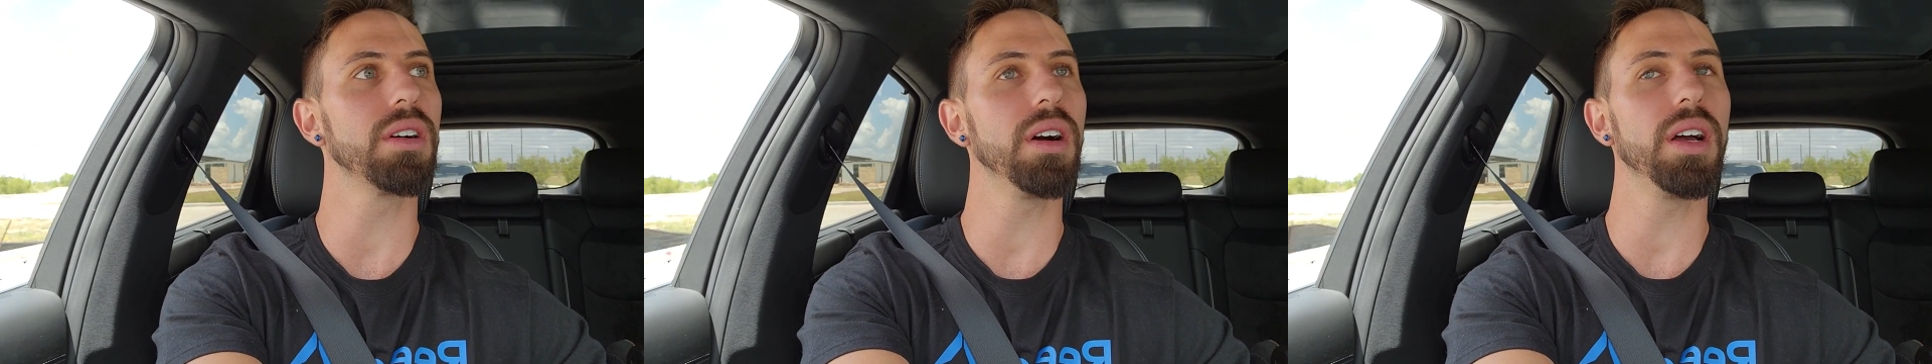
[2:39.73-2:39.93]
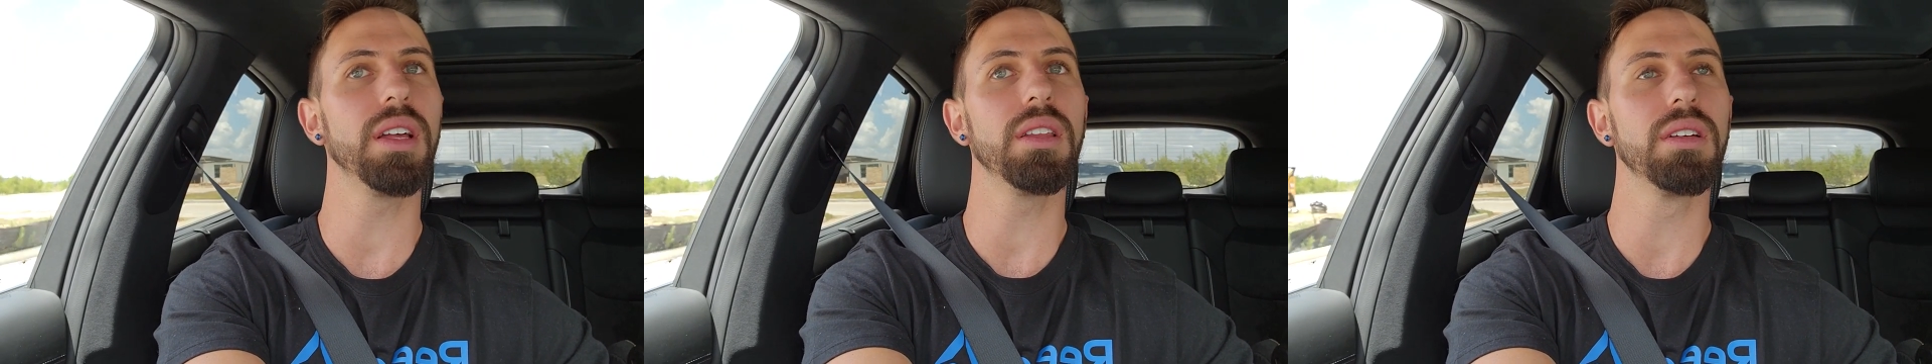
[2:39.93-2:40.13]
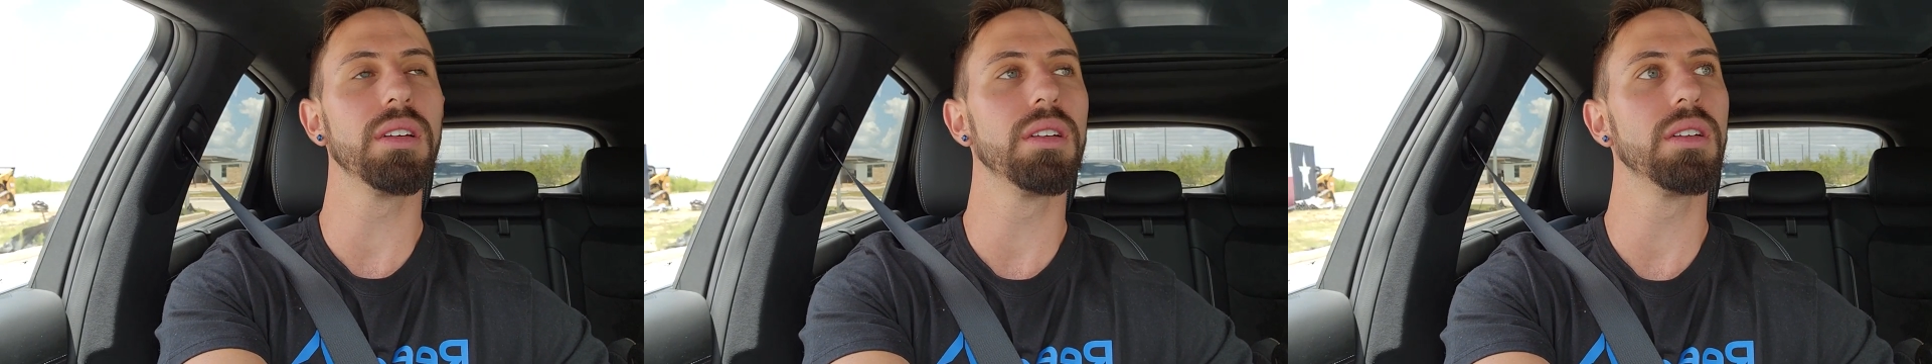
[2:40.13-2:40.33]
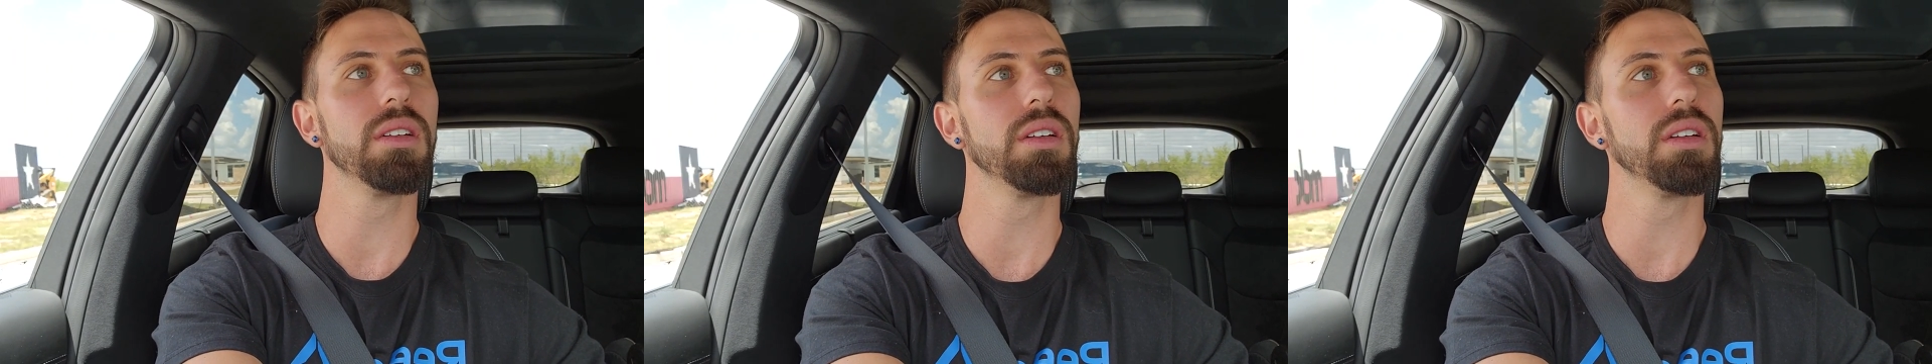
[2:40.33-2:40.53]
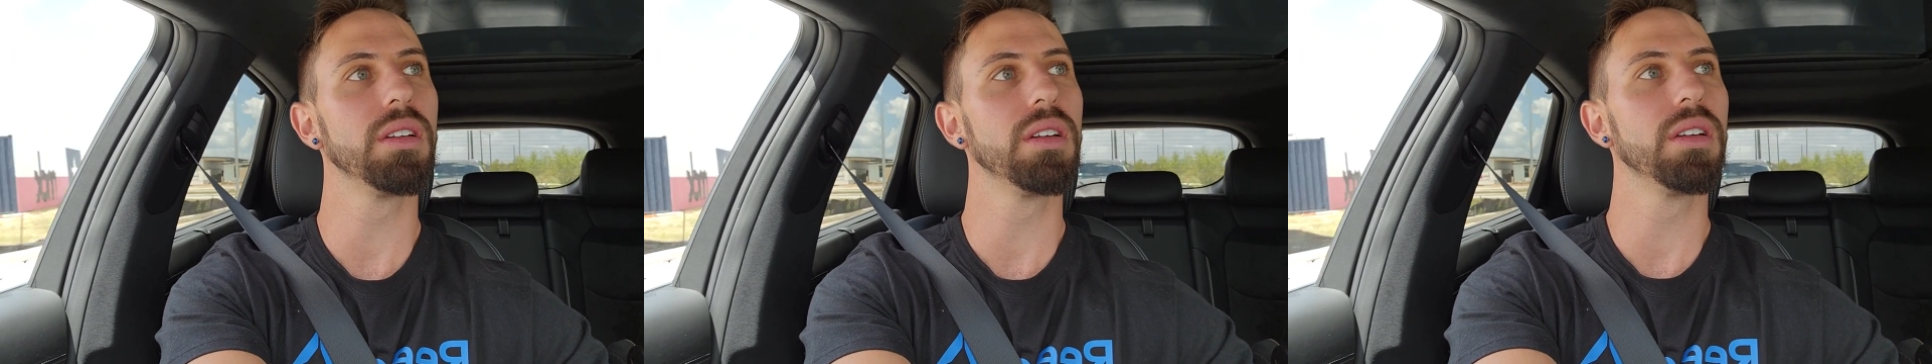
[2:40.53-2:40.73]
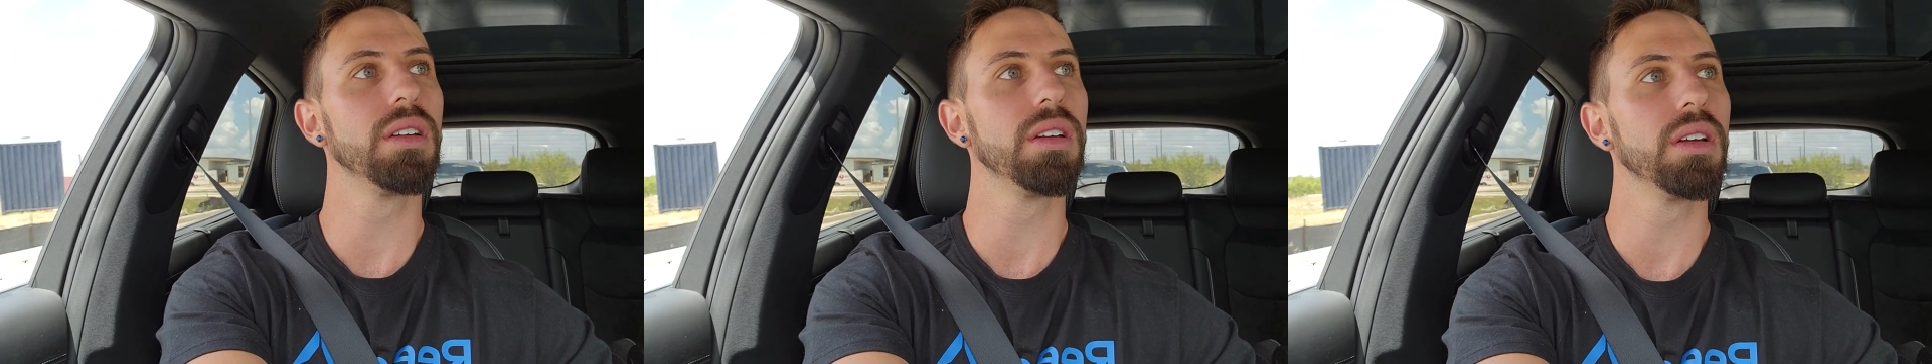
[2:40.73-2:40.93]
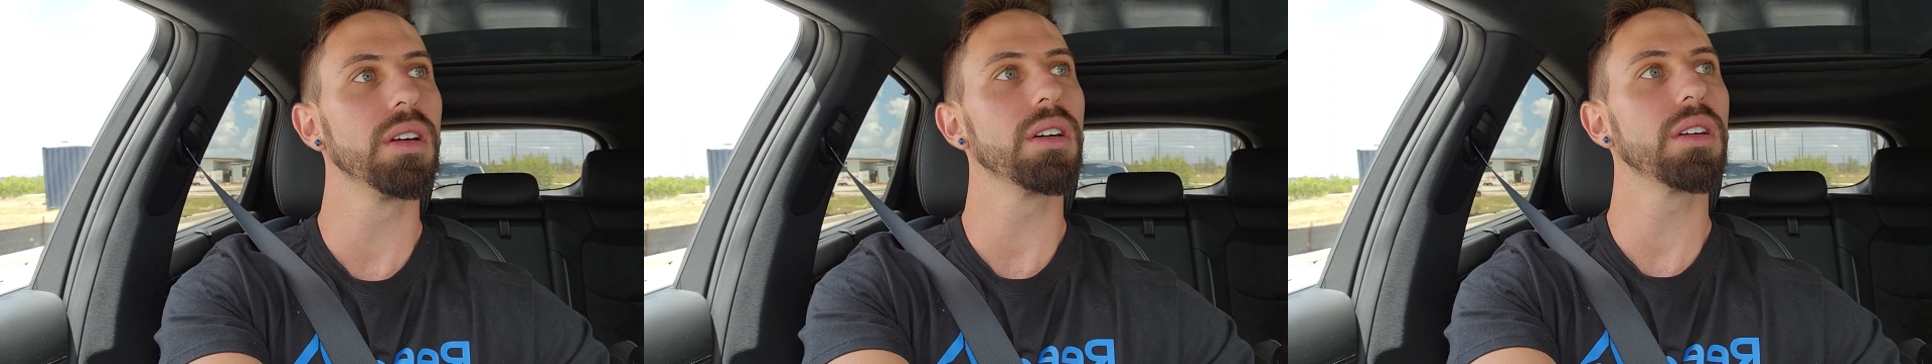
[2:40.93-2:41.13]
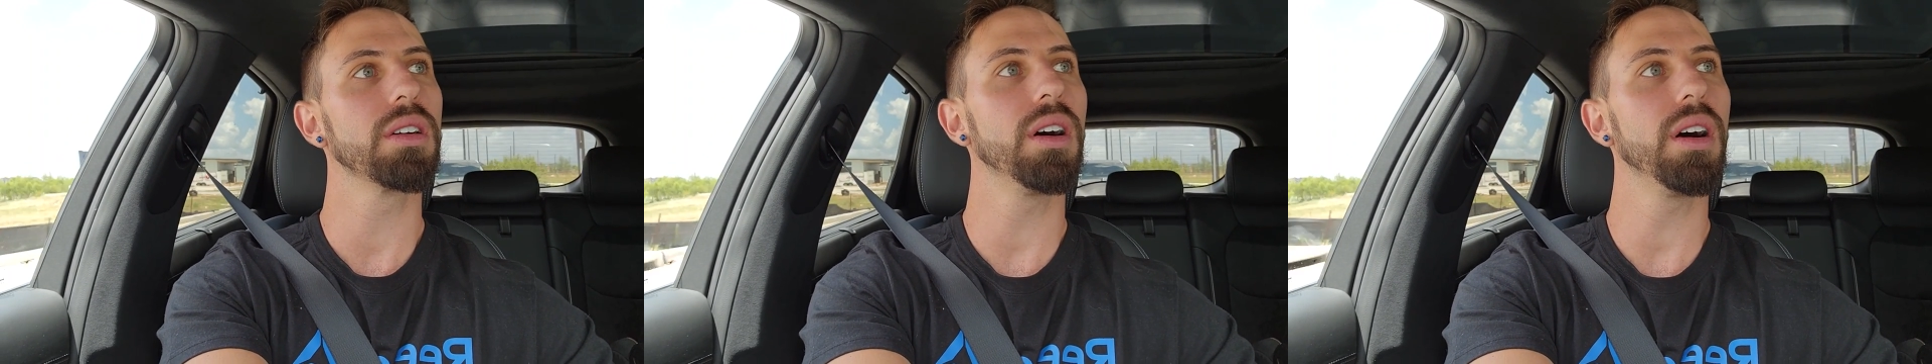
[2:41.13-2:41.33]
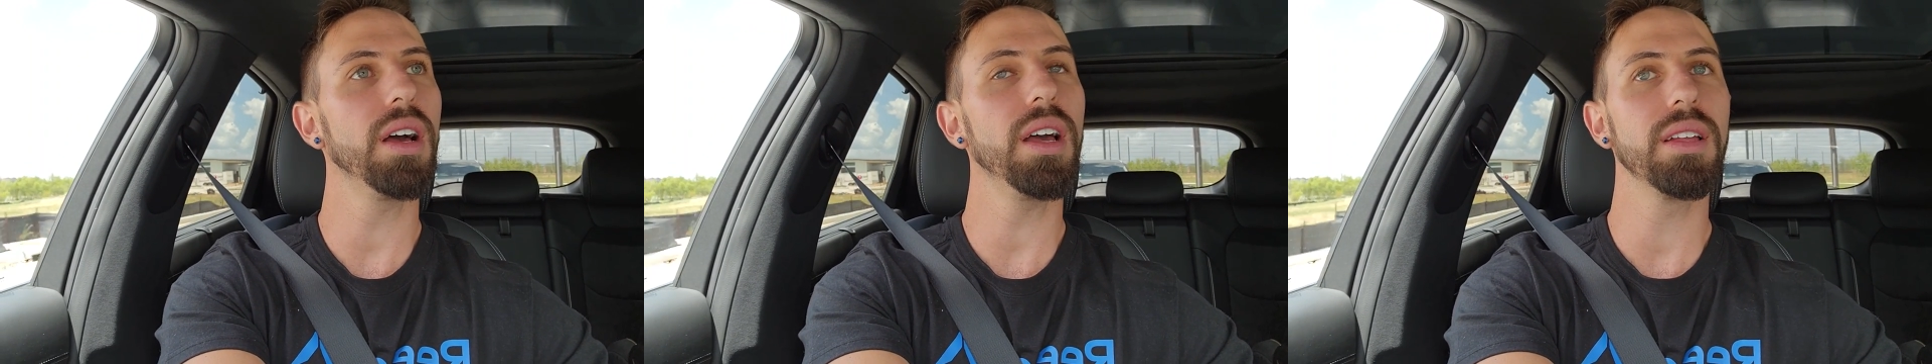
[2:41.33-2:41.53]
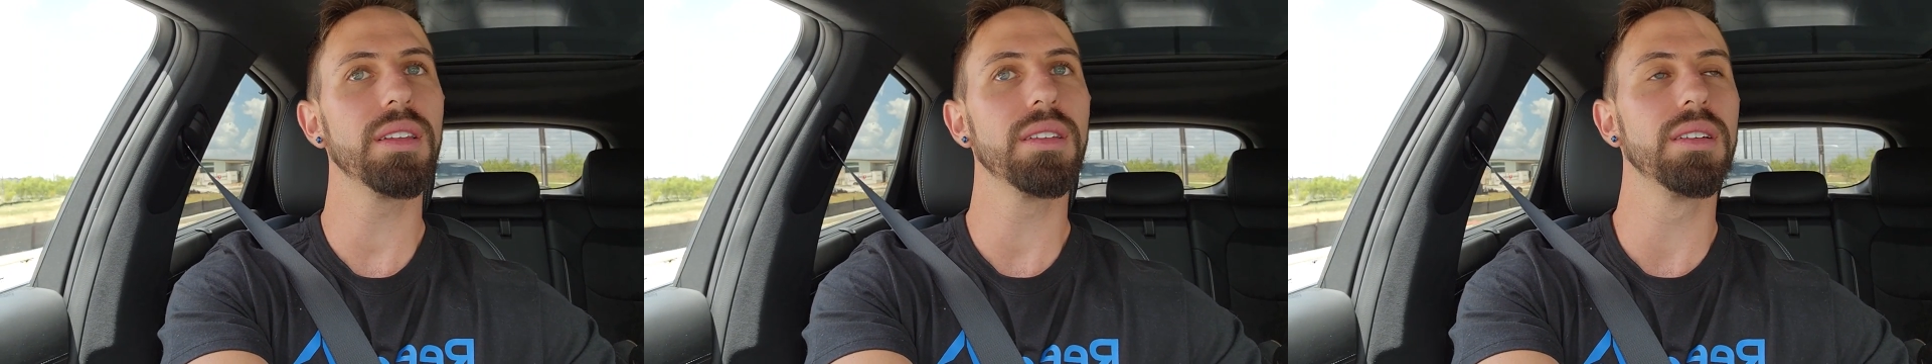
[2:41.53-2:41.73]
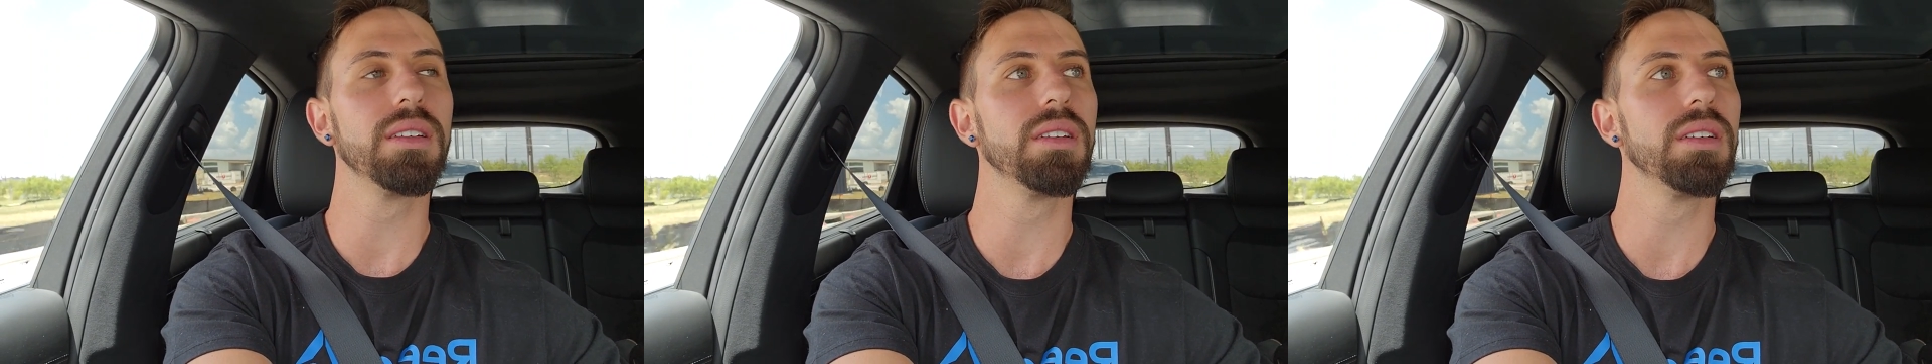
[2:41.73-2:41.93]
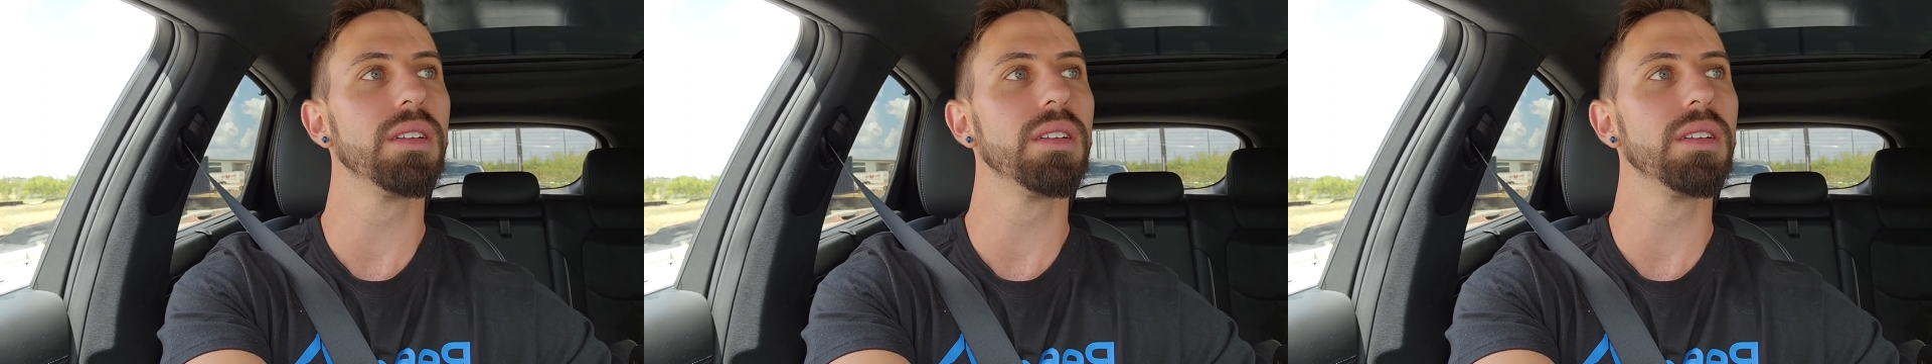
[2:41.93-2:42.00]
Go ahead. Go ahead.